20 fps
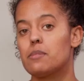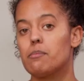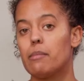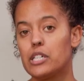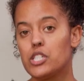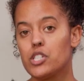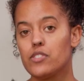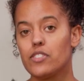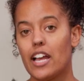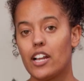
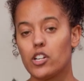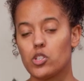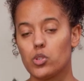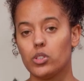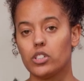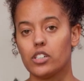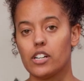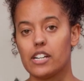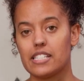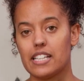much of that
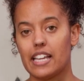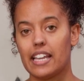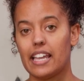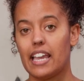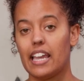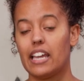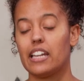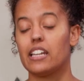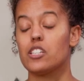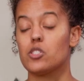shoulder as I
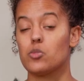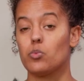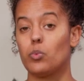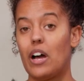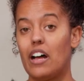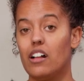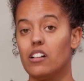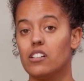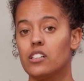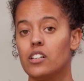can as
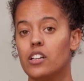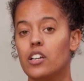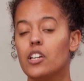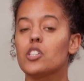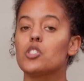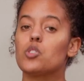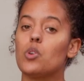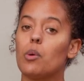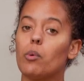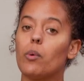well.
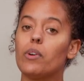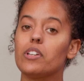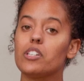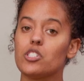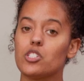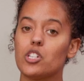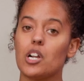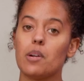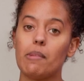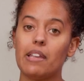So I'm going to
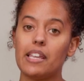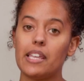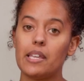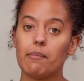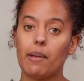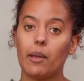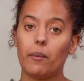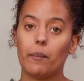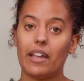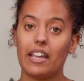start making
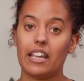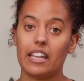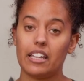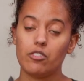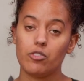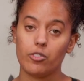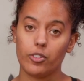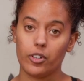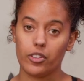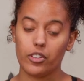my way in
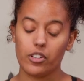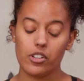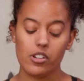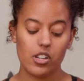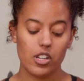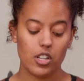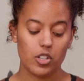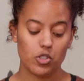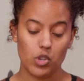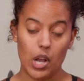further,
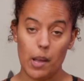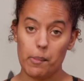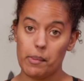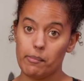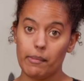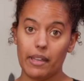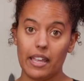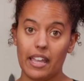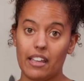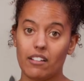dropping
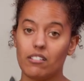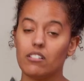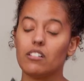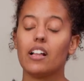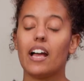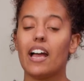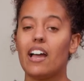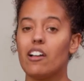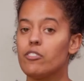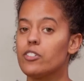my angle
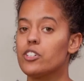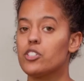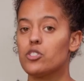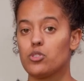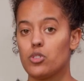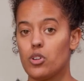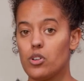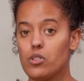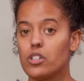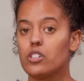every
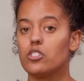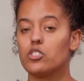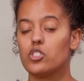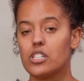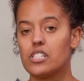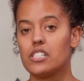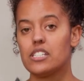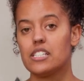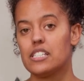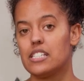stroke
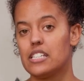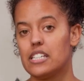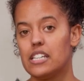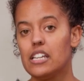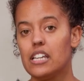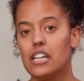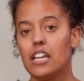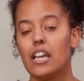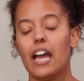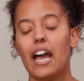just to see
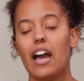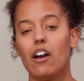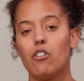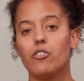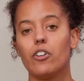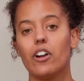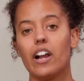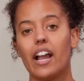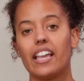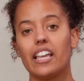how
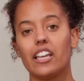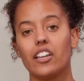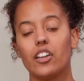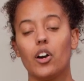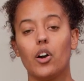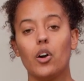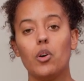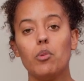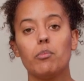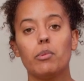far I can
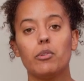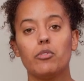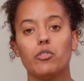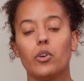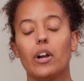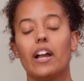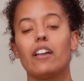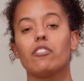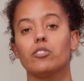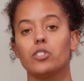go
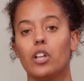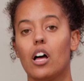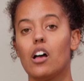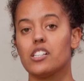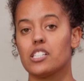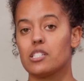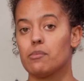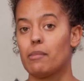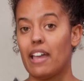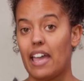before I've
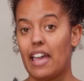lost my